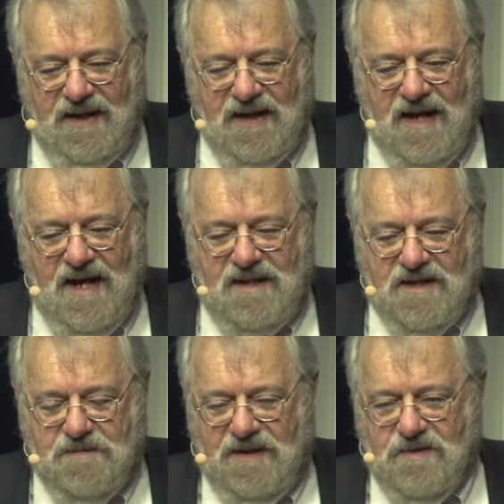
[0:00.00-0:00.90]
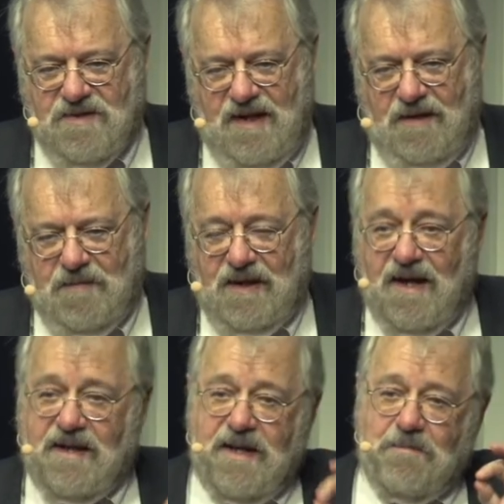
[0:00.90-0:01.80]
He, this picture was taken by a
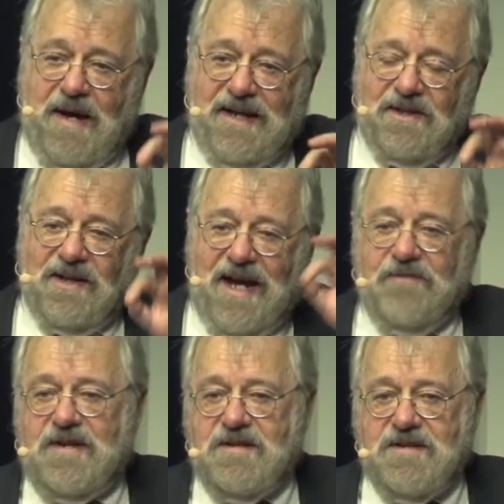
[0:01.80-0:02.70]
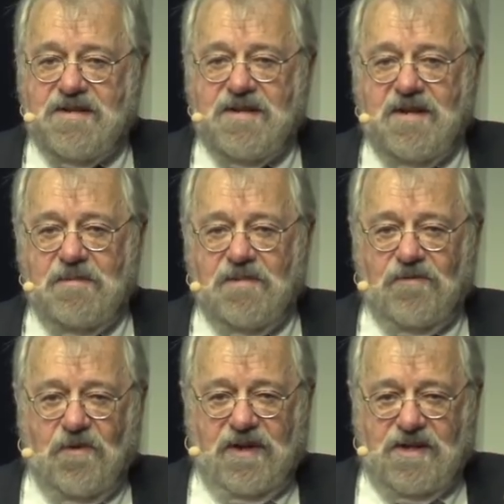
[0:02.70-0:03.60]
guy named Michael Evans
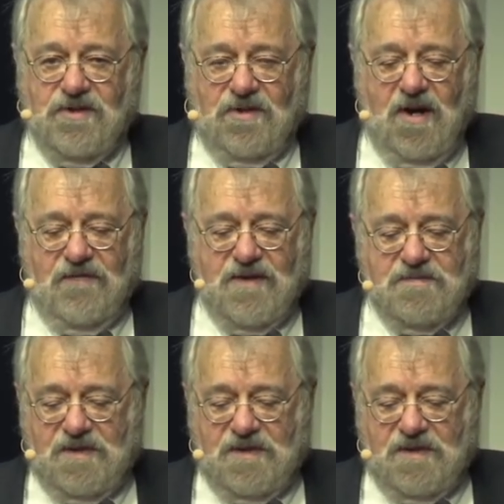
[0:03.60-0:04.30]
before he took office,